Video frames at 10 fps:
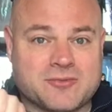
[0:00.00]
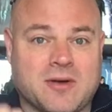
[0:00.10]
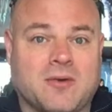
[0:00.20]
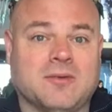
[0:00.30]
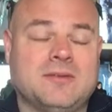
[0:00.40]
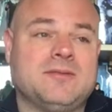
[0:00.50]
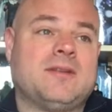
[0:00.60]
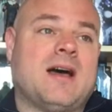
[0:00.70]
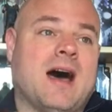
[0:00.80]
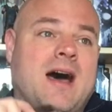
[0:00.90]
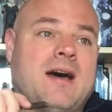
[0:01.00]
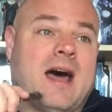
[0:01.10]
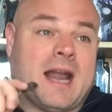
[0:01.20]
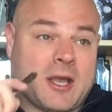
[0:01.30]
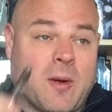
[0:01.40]
role,
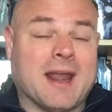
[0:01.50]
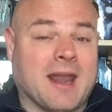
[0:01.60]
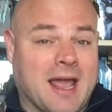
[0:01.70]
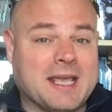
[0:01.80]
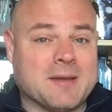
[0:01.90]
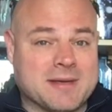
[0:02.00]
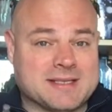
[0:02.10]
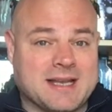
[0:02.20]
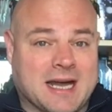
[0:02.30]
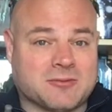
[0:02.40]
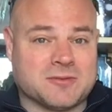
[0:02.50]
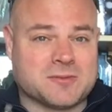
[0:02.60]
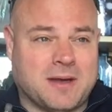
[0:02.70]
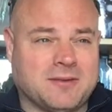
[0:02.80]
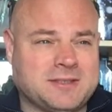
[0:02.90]
and I quite like him as an actor as
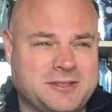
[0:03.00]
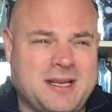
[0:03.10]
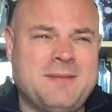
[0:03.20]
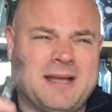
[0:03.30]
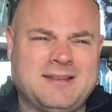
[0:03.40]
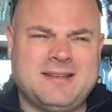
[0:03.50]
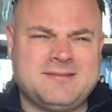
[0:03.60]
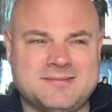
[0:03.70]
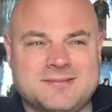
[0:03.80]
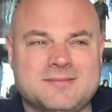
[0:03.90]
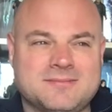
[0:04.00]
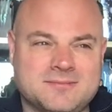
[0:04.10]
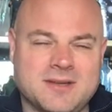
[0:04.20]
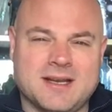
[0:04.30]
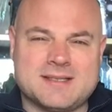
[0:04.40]
well. It's a shame that didn't
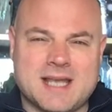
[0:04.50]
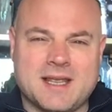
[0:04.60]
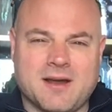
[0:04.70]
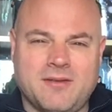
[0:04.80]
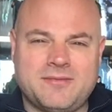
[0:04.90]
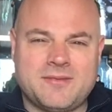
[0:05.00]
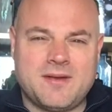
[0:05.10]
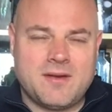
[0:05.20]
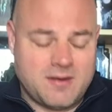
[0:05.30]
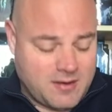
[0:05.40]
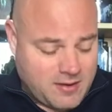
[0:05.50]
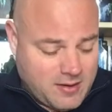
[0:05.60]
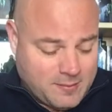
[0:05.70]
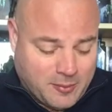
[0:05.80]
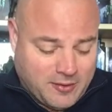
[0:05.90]
really take off.
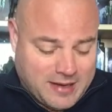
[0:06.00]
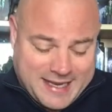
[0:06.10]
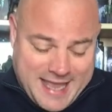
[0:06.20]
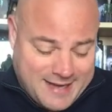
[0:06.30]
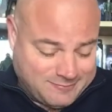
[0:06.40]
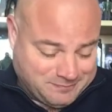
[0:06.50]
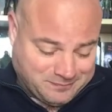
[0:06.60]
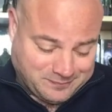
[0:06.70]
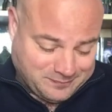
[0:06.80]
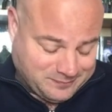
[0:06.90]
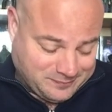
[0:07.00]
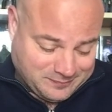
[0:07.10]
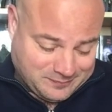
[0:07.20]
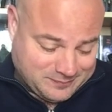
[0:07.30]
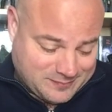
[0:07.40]
But again,
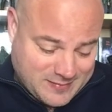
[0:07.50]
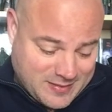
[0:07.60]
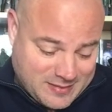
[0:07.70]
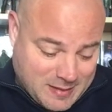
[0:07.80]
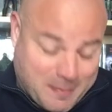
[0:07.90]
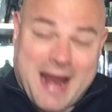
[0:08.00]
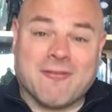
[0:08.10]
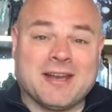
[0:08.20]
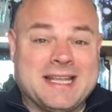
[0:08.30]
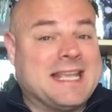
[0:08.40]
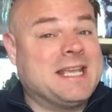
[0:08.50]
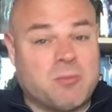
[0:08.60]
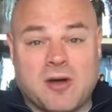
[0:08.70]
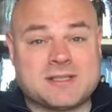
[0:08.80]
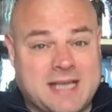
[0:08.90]
apparently he
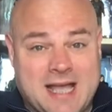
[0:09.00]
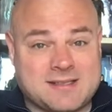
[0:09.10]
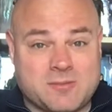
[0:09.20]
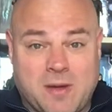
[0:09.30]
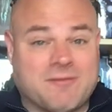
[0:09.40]
was cast.